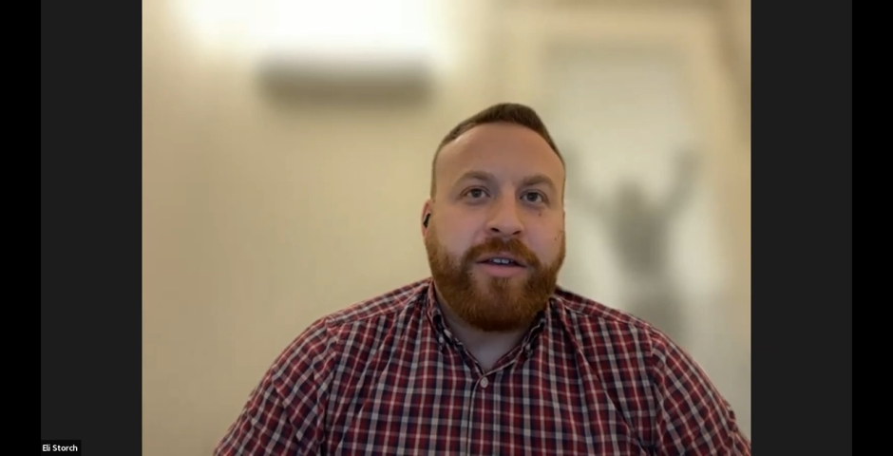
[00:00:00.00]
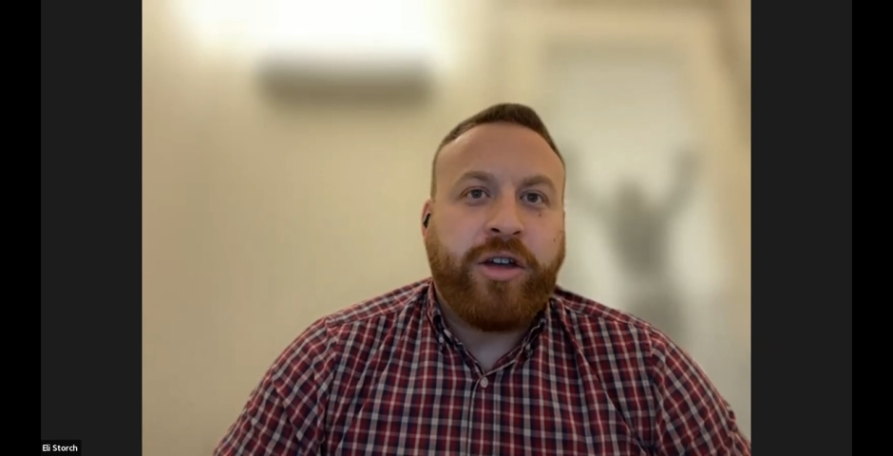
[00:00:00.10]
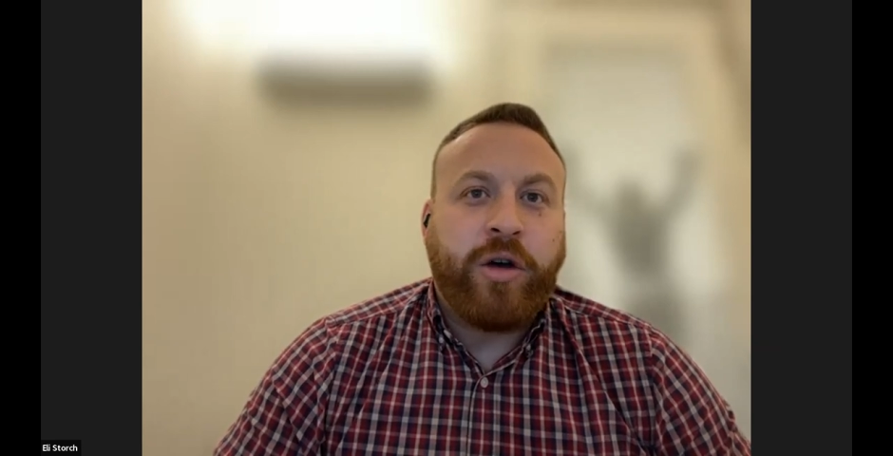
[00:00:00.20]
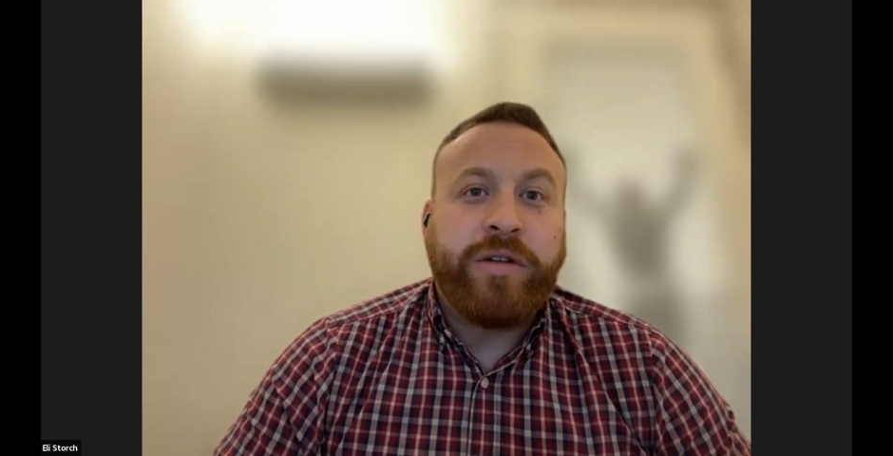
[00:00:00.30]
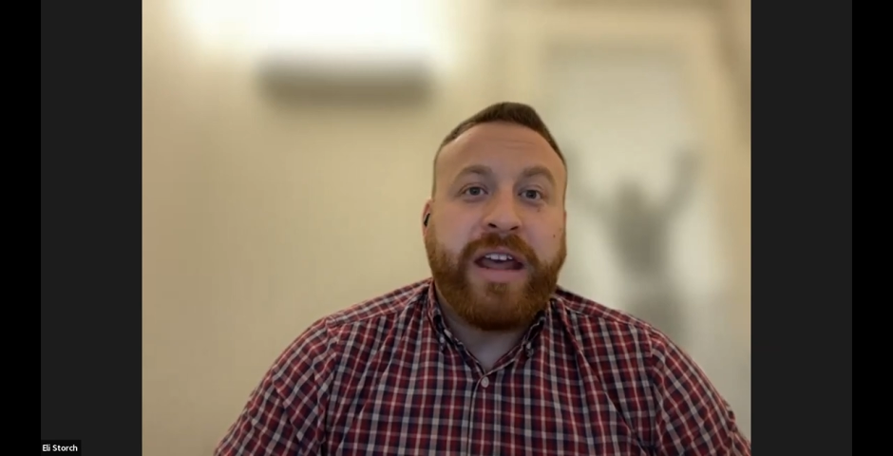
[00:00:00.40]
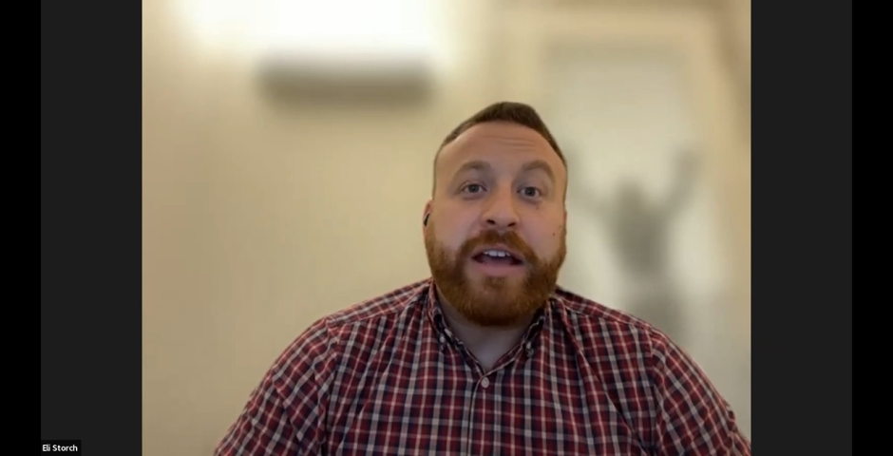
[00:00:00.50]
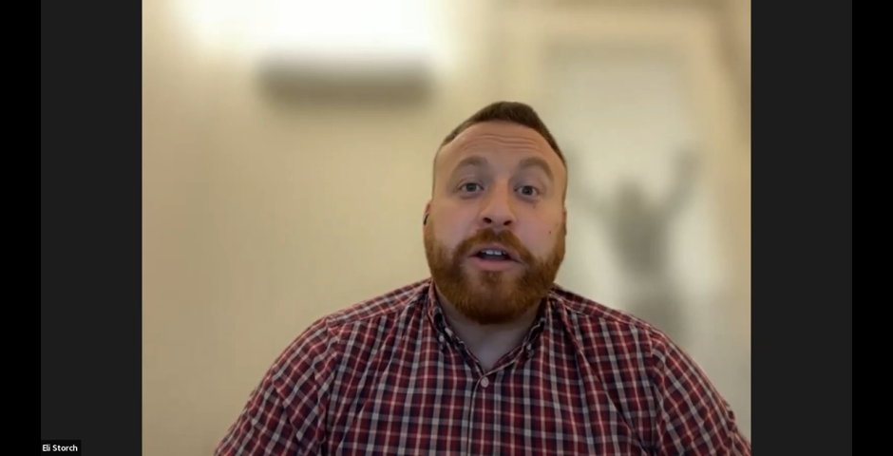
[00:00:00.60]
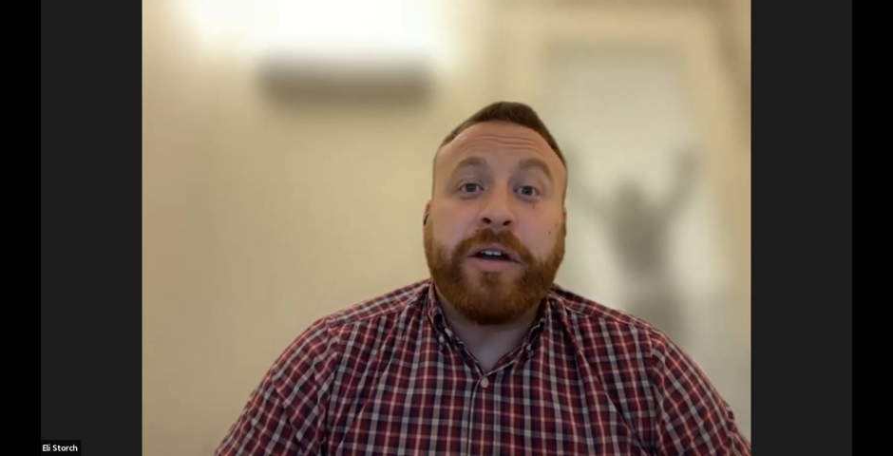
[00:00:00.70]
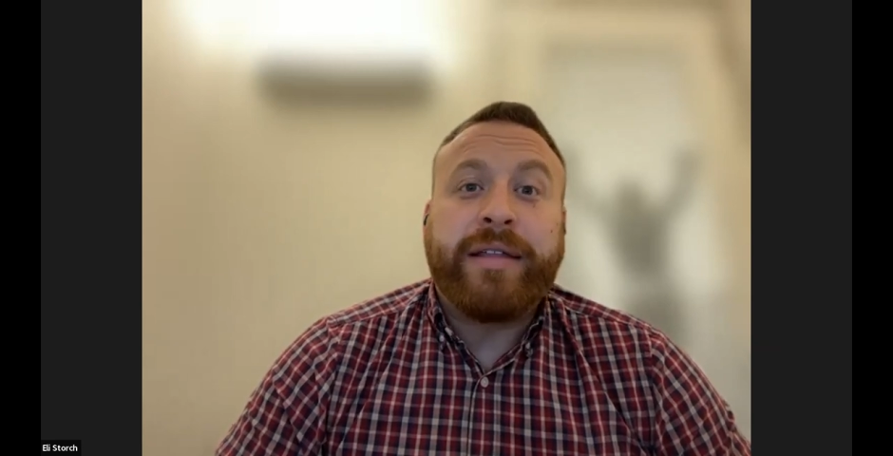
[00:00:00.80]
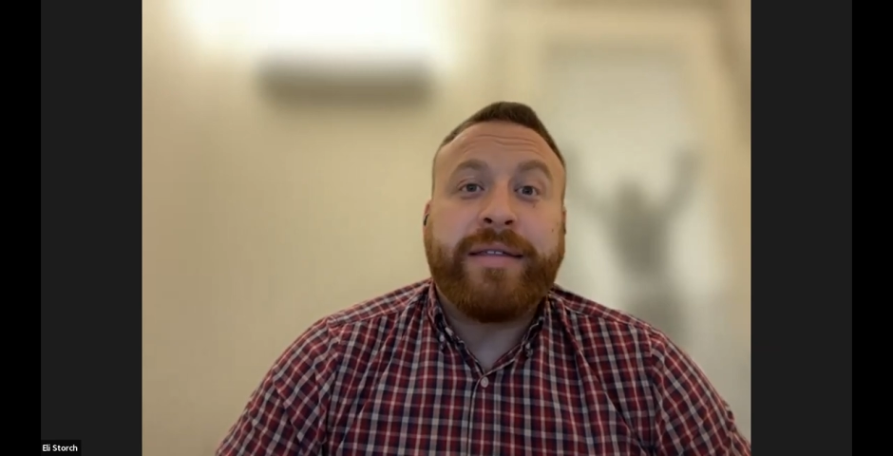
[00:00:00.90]
go take a
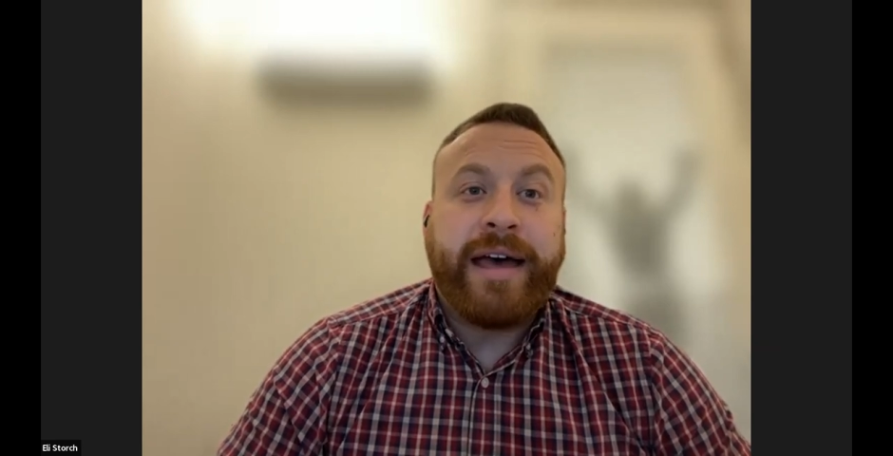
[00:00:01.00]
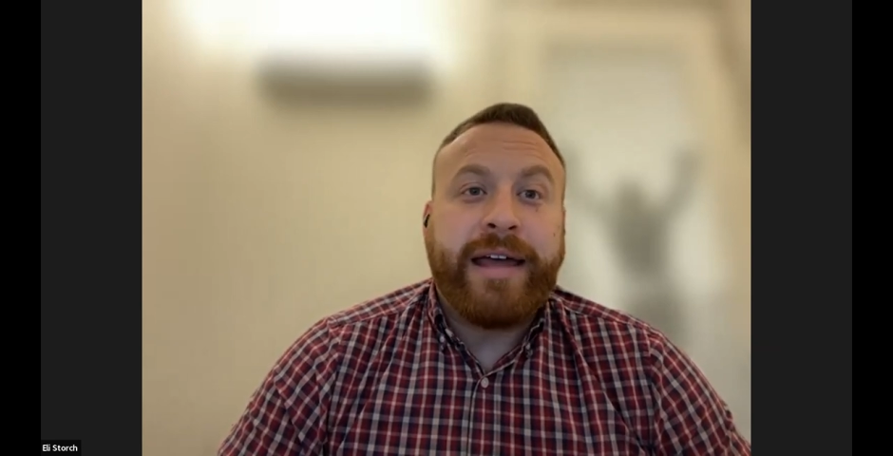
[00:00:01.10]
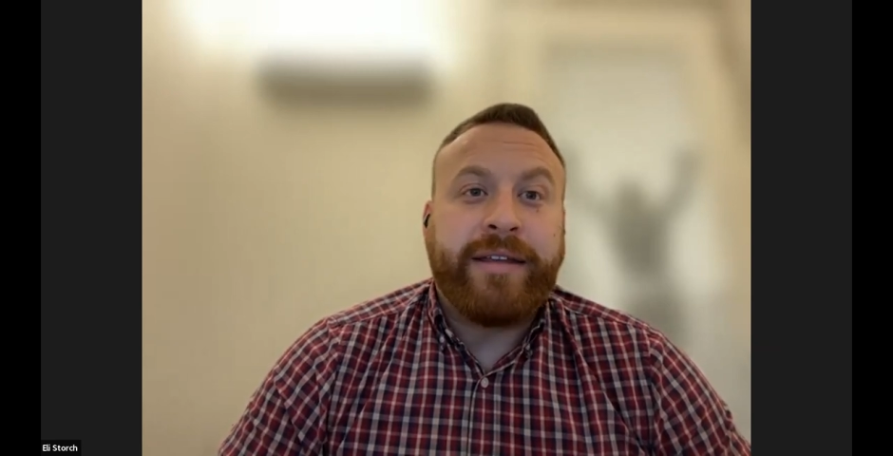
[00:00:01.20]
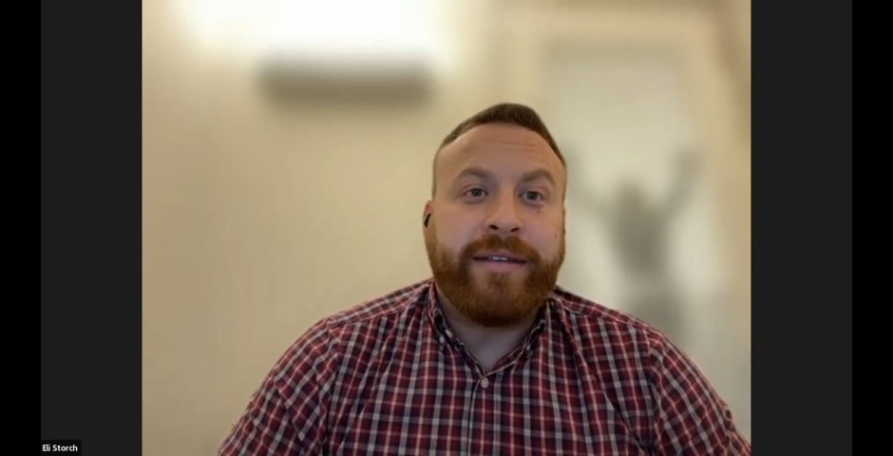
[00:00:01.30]
look at that.